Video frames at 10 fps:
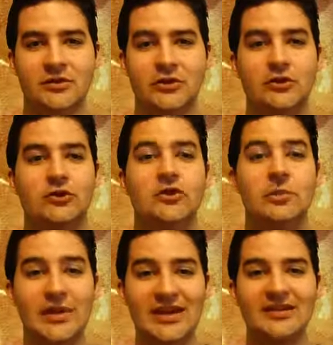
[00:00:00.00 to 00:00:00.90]
to
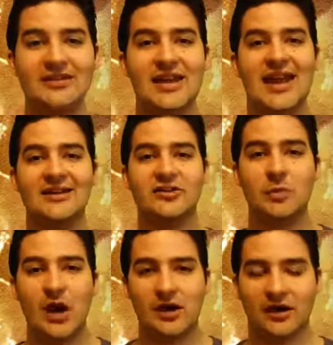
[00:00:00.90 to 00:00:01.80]
the beast and his
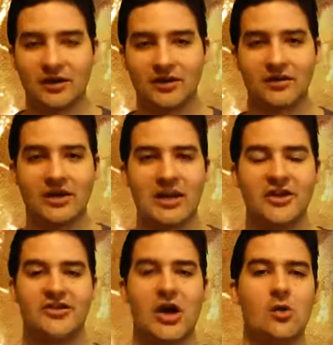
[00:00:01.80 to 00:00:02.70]
mark?
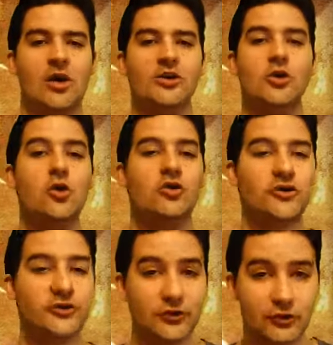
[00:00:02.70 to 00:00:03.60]
Someone who
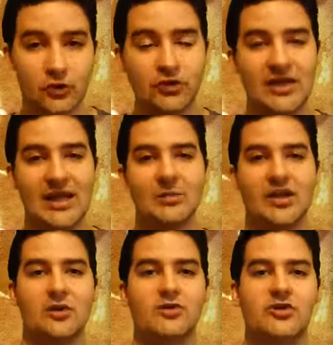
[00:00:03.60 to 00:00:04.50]
uses the true name
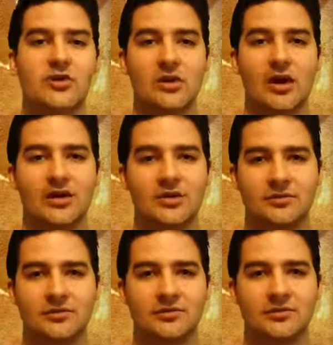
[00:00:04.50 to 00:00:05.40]
Yahushua
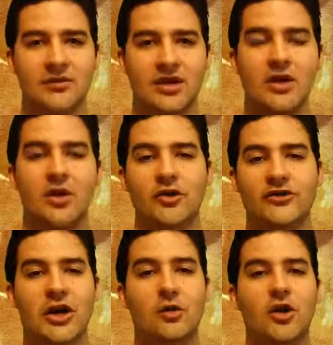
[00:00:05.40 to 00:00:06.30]
or
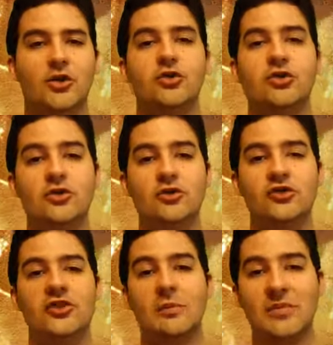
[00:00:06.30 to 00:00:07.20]
someone who
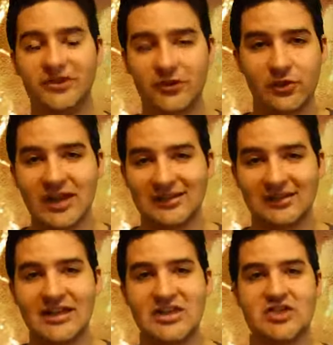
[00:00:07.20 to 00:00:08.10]
uses a
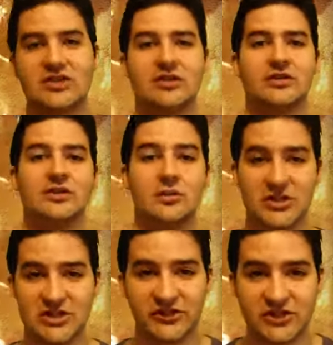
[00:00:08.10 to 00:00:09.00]
mistranslation
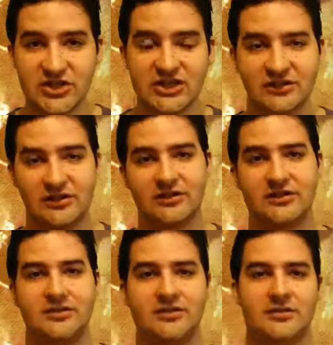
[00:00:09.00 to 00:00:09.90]
which is
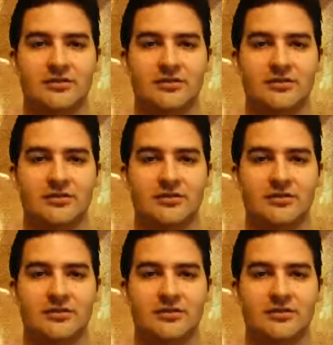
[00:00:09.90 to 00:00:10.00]
Jesus.